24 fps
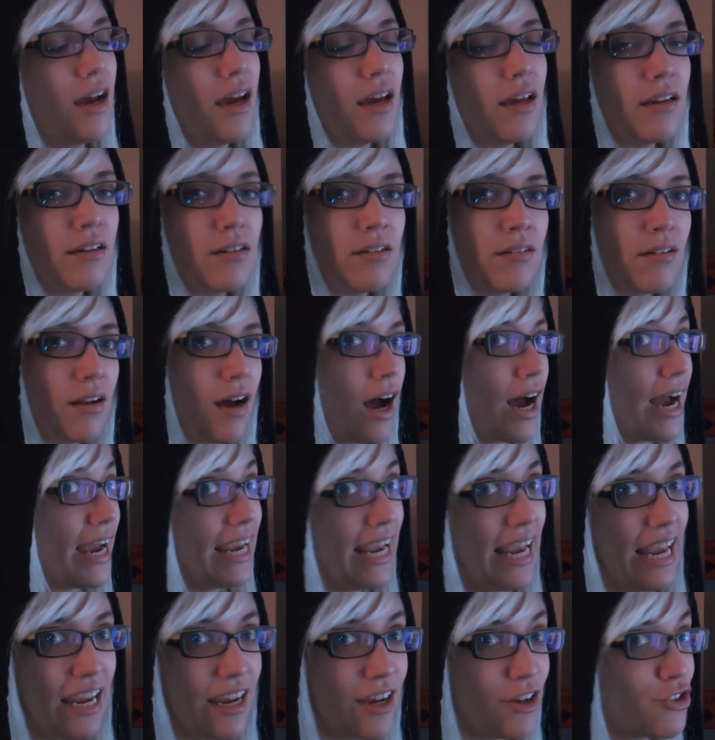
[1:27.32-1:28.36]
and
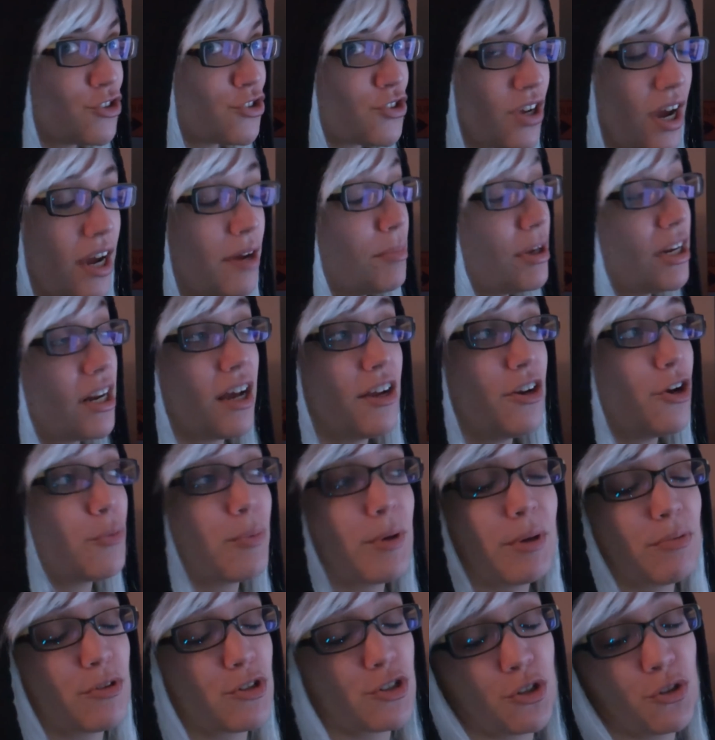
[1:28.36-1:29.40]
I mean, I know
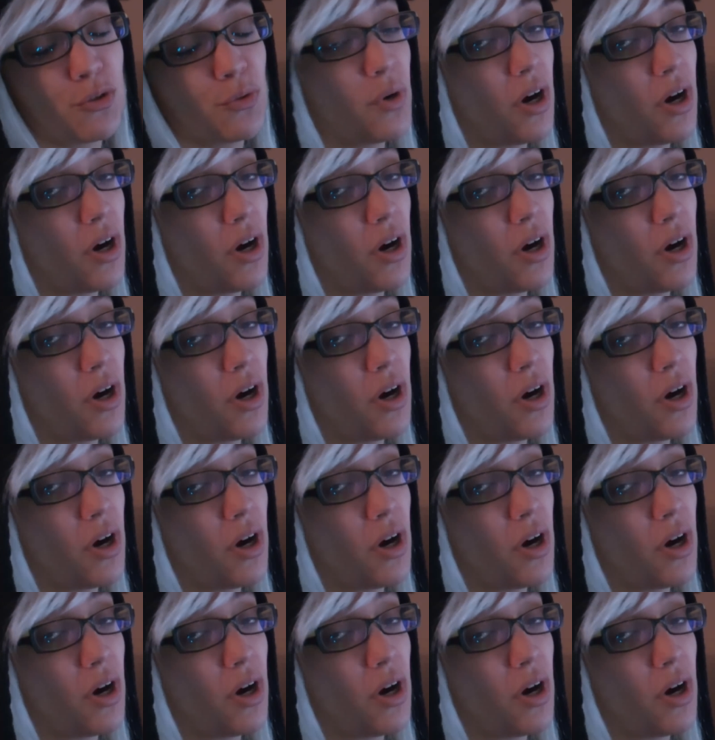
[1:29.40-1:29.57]
people